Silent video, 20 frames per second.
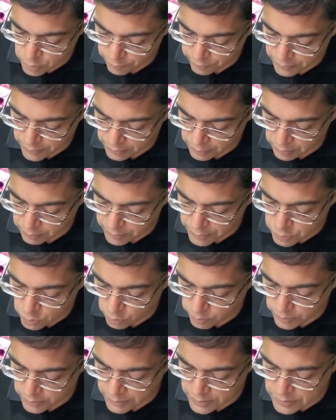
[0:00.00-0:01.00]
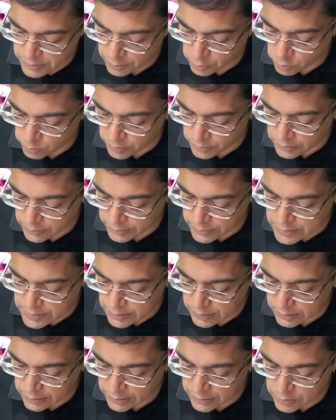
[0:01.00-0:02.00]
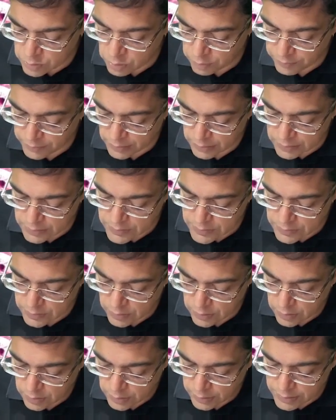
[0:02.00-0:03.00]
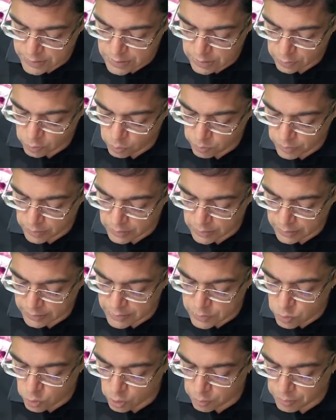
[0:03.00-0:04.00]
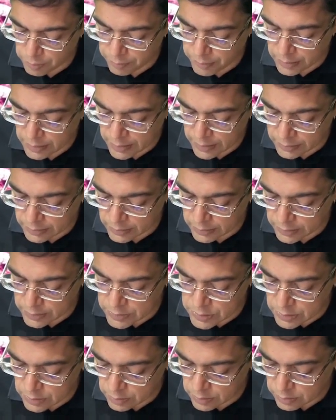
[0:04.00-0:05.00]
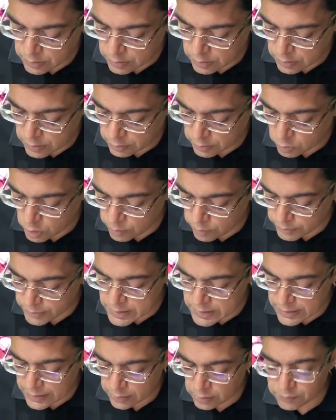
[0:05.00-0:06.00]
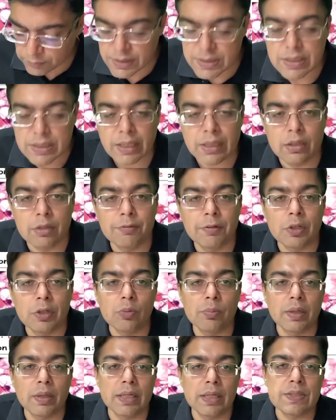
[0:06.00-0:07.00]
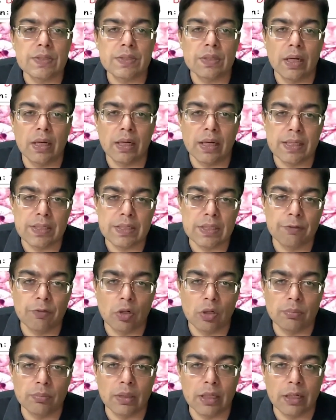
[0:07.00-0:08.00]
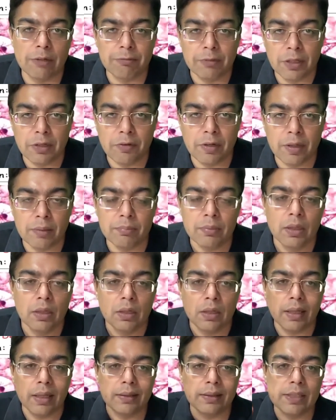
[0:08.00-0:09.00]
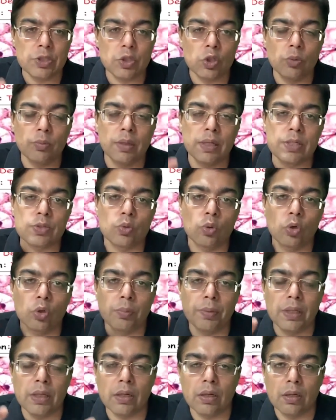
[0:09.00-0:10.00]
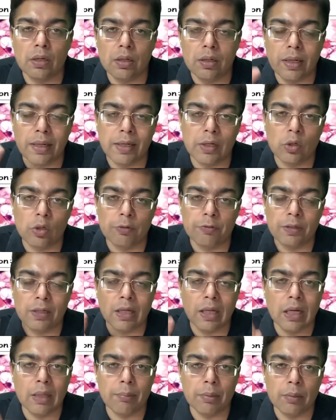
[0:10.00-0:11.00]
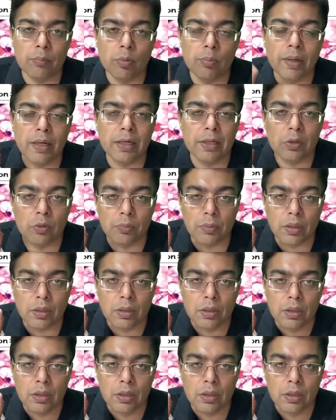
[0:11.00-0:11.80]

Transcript: of an atrial myxoma, it's a tumor that is seen in case of adults. It's a tumor that is going to be benign in nature. Commonest site of this kind of a tumor is arising from the left atrium, and this tumor is going to be a kind of a dynamic mobile tumor.